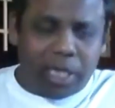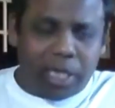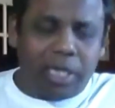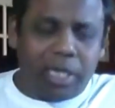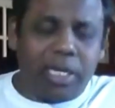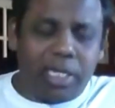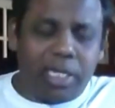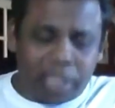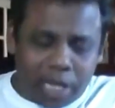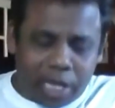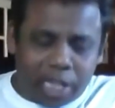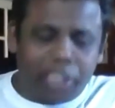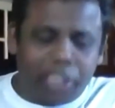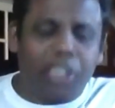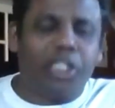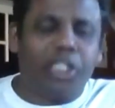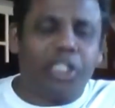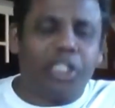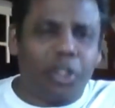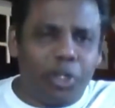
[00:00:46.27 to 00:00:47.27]
international
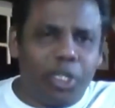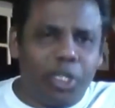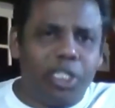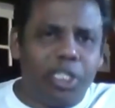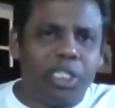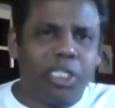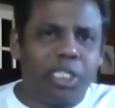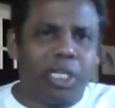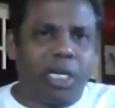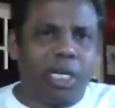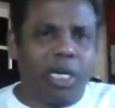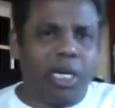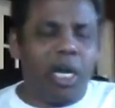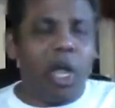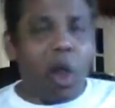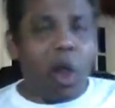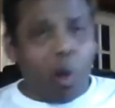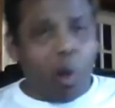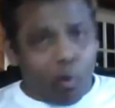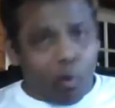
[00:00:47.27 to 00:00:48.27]
students
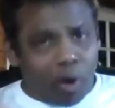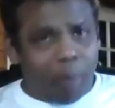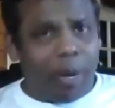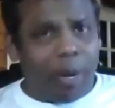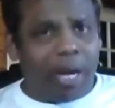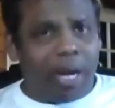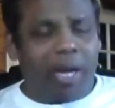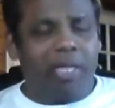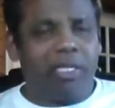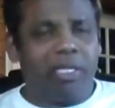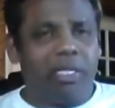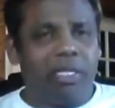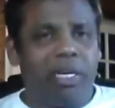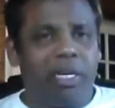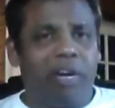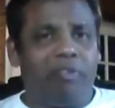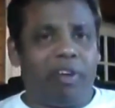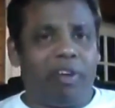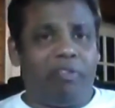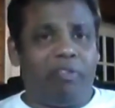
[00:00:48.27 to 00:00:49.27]
would be considered
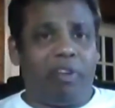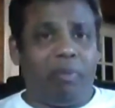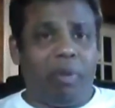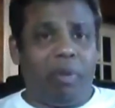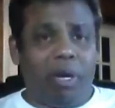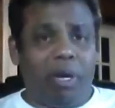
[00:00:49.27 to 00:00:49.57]
favorably,